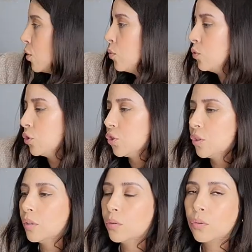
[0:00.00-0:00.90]

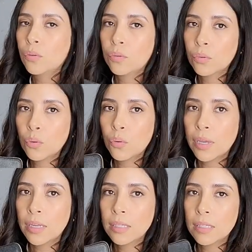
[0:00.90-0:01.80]
Coach little
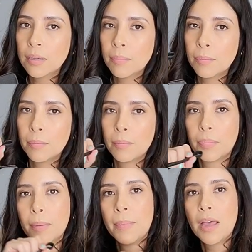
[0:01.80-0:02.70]
coin zip
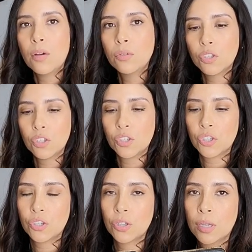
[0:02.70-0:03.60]

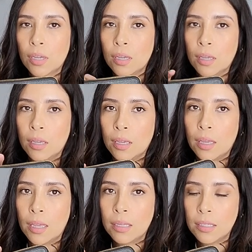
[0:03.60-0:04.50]
pouch.
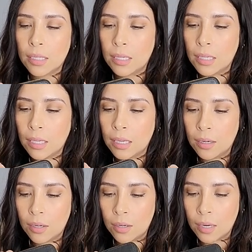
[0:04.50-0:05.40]
And in
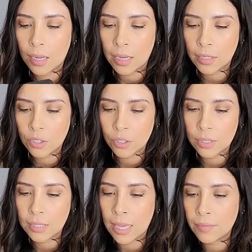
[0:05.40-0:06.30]
here I
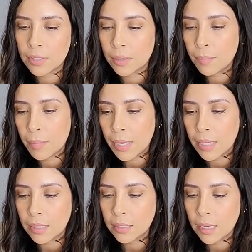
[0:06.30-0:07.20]
just have some
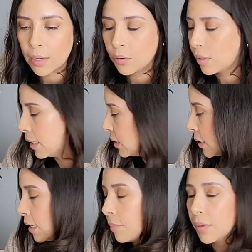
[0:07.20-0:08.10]
pins. I don't like
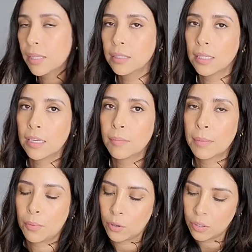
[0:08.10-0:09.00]
to keep pins in
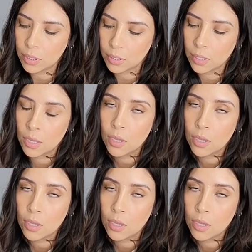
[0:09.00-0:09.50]
my purse,